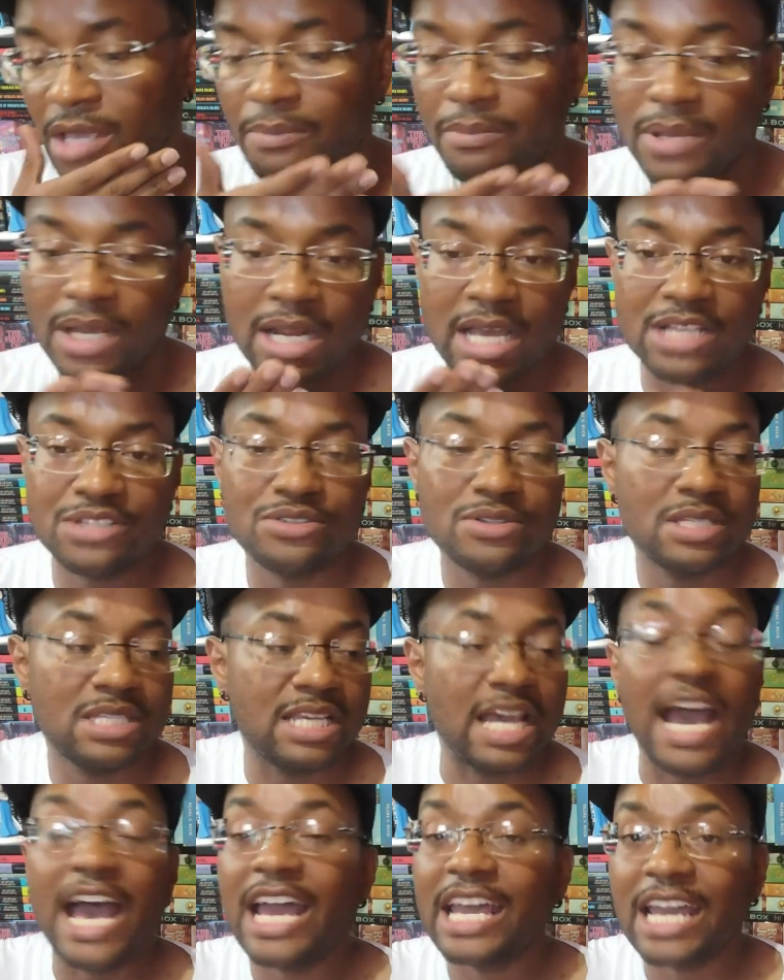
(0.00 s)
But as you can
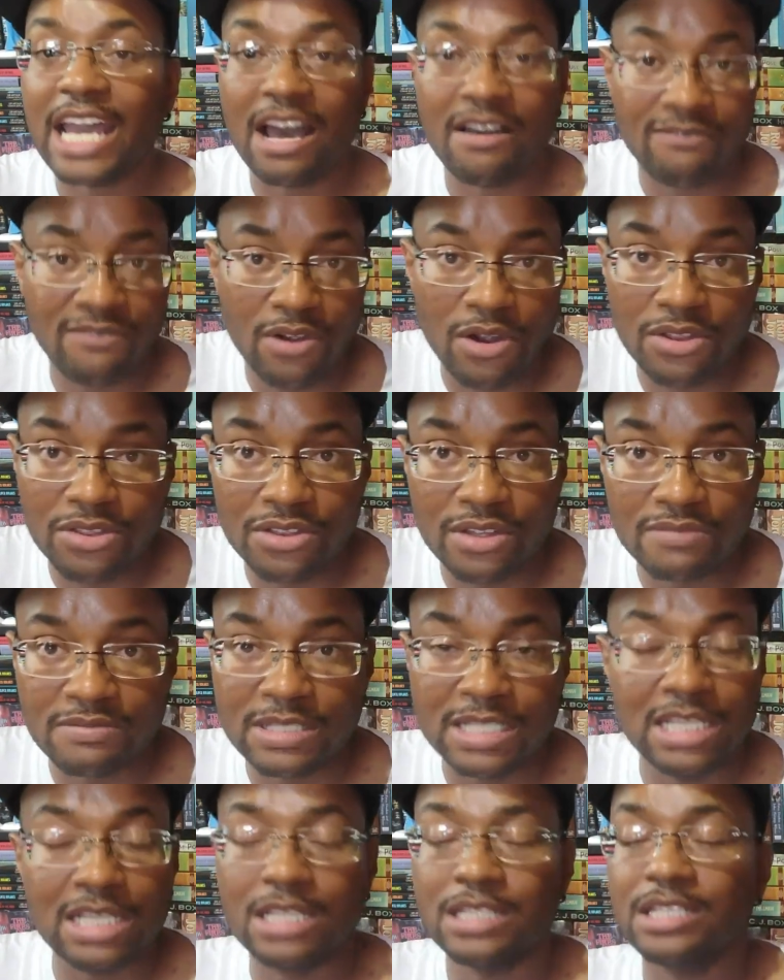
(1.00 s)
see, I hadn't got far enough
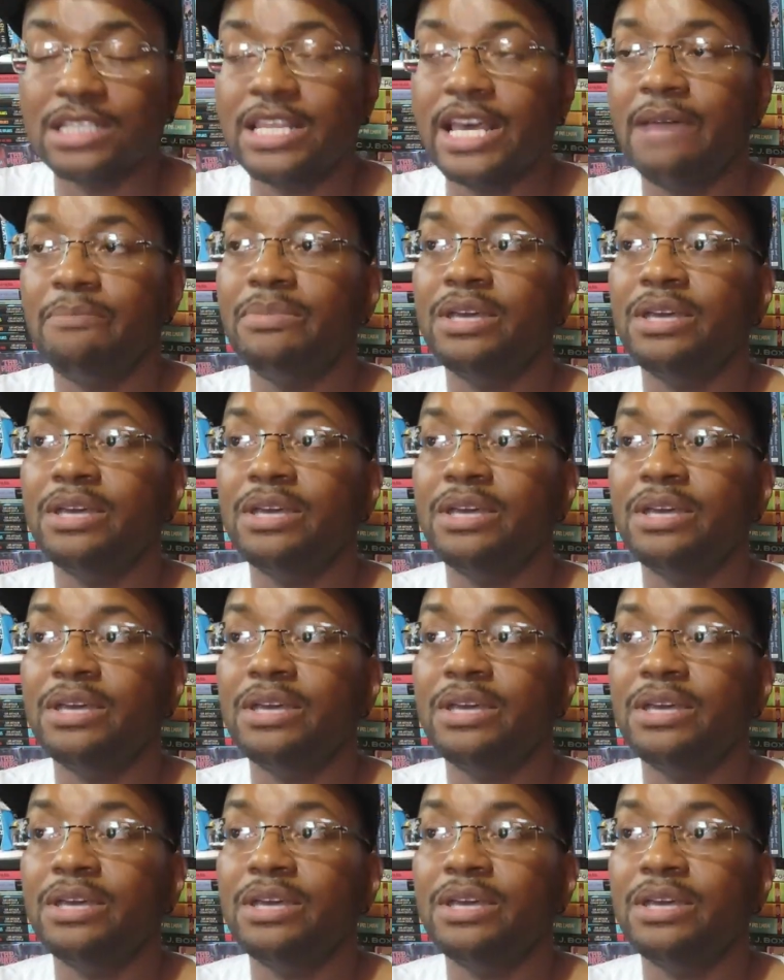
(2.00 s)
to get into that